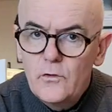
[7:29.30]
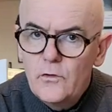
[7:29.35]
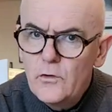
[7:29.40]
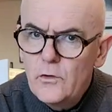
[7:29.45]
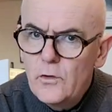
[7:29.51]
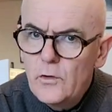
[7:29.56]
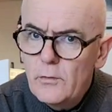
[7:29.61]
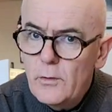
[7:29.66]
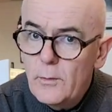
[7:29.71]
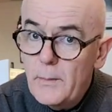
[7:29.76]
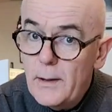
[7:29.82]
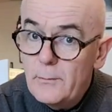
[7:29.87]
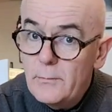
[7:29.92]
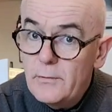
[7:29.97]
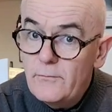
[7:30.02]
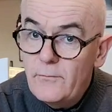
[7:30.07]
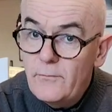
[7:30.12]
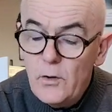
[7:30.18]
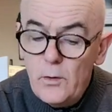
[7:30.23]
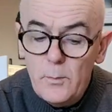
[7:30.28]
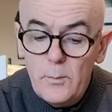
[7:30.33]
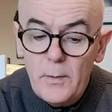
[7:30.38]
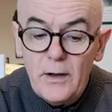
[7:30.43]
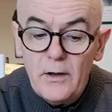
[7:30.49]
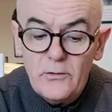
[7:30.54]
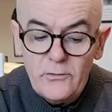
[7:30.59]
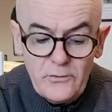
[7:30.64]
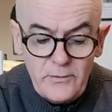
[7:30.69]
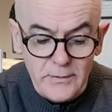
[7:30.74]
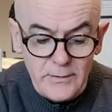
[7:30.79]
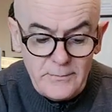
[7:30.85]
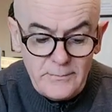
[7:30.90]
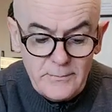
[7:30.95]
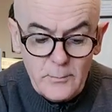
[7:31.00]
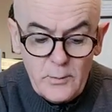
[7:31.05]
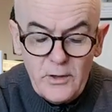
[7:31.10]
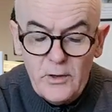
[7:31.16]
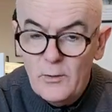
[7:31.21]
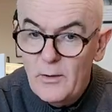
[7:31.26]
Do you remember Viewmaster?
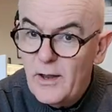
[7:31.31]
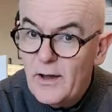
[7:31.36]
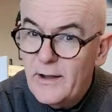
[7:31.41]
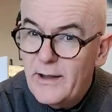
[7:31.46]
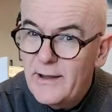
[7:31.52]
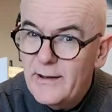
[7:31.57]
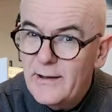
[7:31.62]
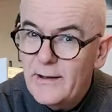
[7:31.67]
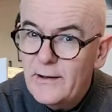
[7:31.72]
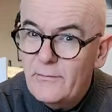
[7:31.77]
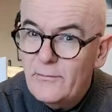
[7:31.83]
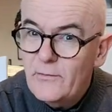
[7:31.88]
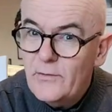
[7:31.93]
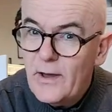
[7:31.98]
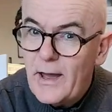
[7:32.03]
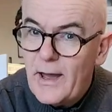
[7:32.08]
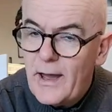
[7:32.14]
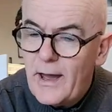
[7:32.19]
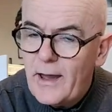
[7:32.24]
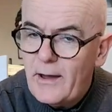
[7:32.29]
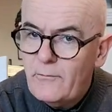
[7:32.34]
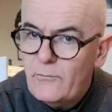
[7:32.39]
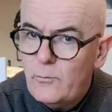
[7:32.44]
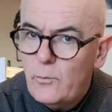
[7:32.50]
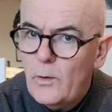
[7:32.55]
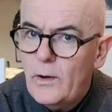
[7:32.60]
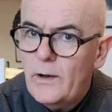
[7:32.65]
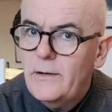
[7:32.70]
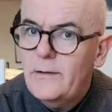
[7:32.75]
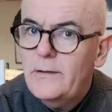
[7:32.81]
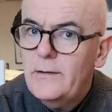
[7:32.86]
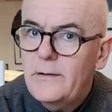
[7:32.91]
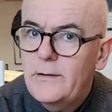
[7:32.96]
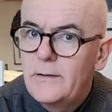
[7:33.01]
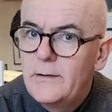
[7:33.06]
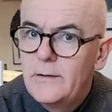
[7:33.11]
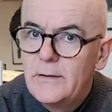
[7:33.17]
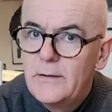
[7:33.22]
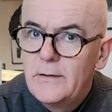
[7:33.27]
Were you lucky enough to have one?
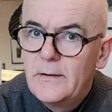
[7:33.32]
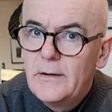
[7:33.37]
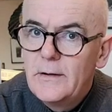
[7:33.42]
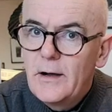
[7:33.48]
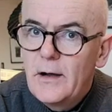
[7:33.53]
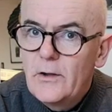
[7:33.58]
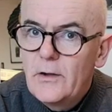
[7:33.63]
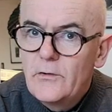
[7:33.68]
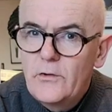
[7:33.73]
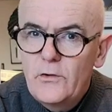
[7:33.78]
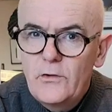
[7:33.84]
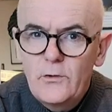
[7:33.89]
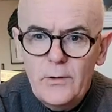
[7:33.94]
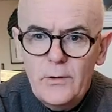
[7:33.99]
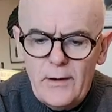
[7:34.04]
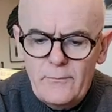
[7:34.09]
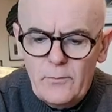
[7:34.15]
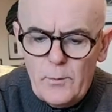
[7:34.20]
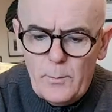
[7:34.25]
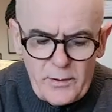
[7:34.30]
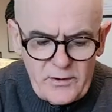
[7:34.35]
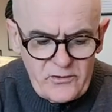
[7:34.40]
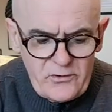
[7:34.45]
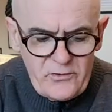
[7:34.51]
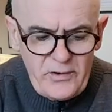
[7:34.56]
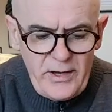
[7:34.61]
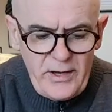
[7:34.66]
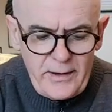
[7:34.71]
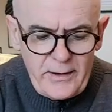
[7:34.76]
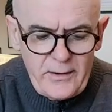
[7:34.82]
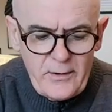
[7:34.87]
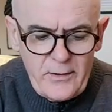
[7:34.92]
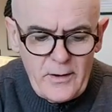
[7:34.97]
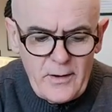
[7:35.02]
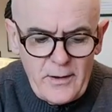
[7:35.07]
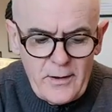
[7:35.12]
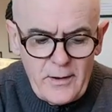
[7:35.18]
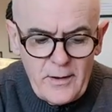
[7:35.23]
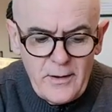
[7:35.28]
And did you have a
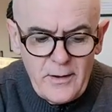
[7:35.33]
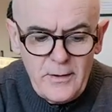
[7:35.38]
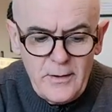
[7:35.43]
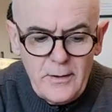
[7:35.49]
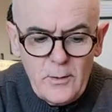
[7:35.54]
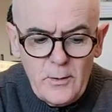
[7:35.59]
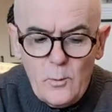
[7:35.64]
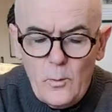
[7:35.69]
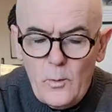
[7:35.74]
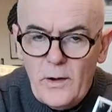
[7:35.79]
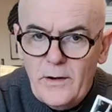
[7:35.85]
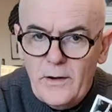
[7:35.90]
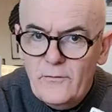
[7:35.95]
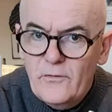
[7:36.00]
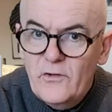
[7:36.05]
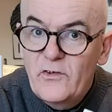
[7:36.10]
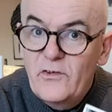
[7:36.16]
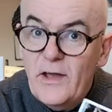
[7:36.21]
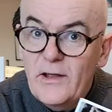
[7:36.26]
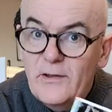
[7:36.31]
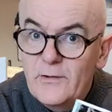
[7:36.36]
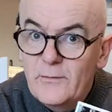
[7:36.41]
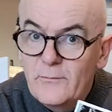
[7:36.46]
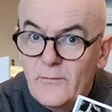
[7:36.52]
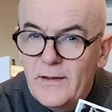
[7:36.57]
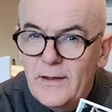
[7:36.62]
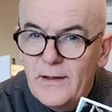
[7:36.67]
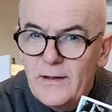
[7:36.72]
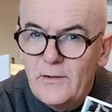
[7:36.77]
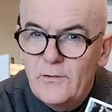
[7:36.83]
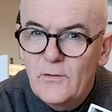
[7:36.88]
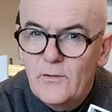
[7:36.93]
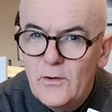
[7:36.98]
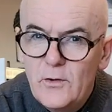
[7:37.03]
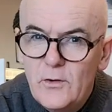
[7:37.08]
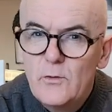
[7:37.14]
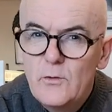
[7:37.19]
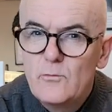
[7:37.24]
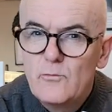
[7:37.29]
particular set of these
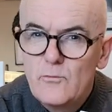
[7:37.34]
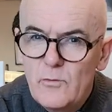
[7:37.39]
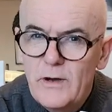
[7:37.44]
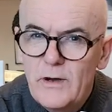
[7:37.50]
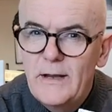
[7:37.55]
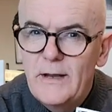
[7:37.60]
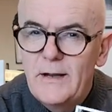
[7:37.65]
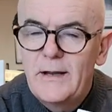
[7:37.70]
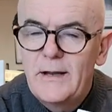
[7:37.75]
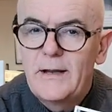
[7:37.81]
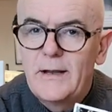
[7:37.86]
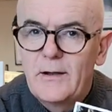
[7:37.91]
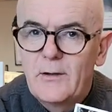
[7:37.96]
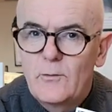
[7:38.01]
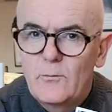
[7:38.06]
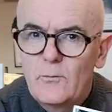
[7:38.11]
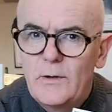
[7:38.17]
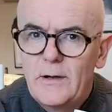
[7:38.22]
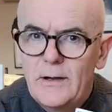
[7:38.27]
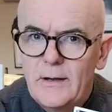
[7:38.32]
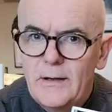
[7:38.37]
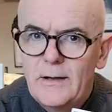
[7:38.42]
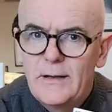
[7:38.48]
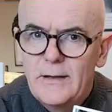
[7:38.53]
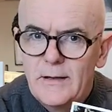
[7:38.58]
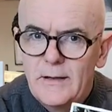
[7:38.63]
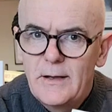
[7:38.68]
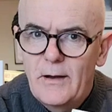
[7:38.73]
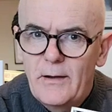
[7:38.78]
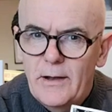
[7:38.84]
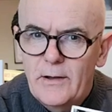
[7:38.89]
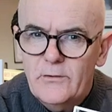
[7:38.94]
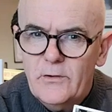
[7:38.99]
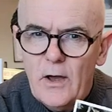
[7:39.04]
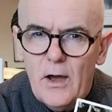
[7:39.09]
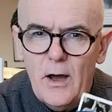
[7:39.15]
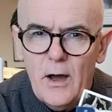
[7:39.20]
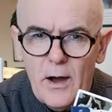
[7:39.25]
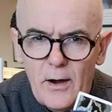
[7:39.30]
that you really, really
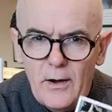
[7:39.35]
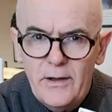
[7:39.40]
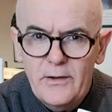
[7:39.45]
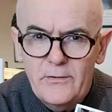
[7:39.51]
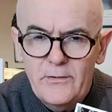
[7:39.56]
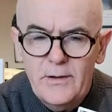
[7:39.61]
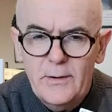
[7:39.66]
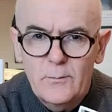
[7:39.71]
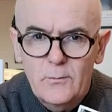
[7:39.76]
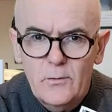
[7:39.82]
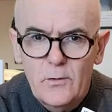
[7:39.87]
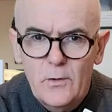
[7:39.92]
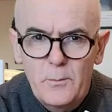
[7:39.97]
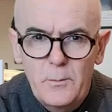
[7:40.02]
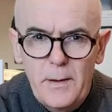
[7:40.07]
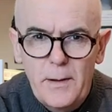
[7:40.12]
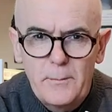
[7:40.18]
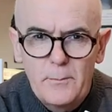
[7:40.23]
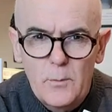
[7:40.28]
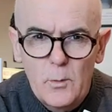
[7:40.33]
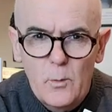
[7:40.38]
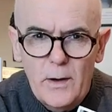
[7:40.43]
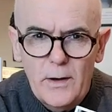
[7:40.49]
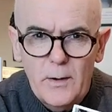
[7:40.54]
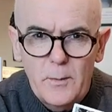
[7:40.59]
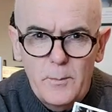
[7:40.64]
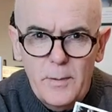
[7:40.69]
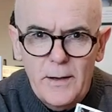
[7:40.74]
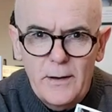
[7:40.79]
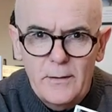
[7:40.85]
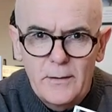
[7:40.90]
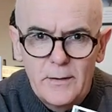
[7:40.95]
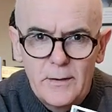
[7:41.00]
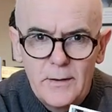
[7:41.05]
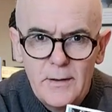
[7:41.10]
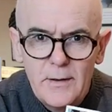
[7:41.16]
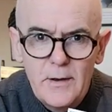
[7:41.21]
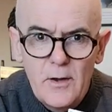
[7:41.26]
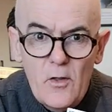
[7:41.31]
liked? I seem to remember one about
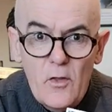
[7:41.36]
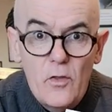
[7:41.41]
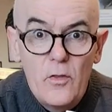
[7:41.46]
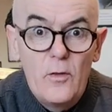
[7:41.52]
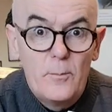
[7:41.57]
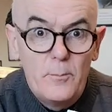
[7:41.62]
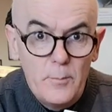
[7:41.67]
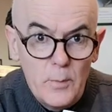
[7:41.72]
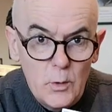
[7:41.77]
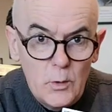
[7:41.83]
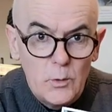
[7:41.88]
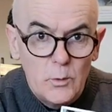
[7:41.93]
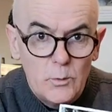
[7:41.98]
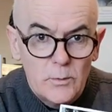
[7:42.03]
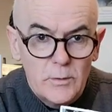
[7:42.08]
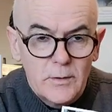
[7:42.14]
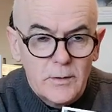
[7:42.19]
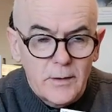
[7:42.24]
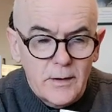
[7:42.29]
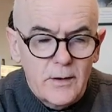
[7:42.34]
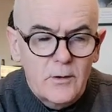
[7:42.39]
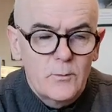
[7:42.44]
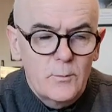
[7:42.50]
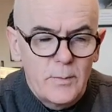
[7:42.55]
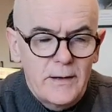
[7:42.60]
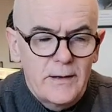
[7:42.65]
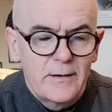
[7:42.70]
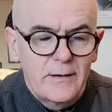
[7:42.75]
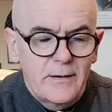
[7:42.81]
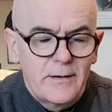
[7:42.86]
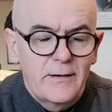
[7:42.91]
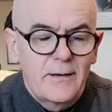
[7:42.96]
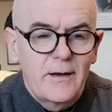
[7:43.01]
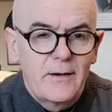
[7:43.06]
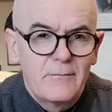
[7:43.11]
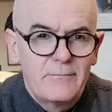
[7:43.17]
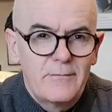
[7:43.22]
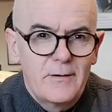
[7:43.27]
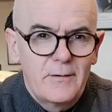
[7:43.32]
the moon as being
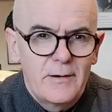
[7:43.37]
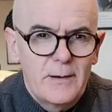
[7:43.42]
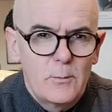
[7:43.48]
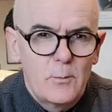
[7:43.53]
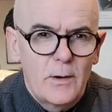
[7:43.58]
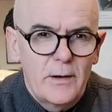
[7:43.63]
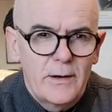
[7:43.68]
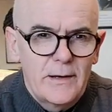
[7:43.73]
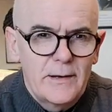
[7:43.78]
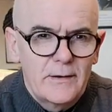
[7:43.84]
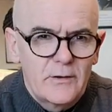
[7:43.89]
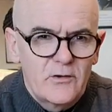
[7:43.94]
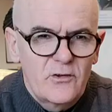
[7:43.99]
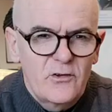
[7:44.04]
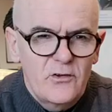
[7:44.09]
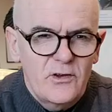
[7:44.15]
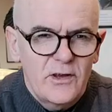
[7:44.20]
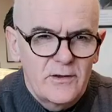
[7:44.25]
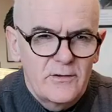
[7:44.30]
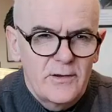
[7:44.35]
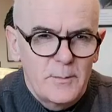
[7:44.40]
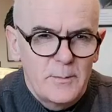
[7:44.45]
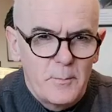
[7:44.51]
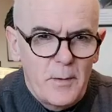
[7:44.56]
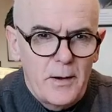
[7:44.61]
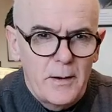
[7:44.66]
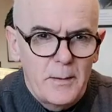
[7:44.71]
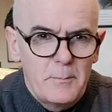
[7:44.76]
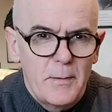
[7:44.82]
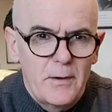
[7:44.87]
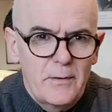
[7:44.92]
a very one that sticks in my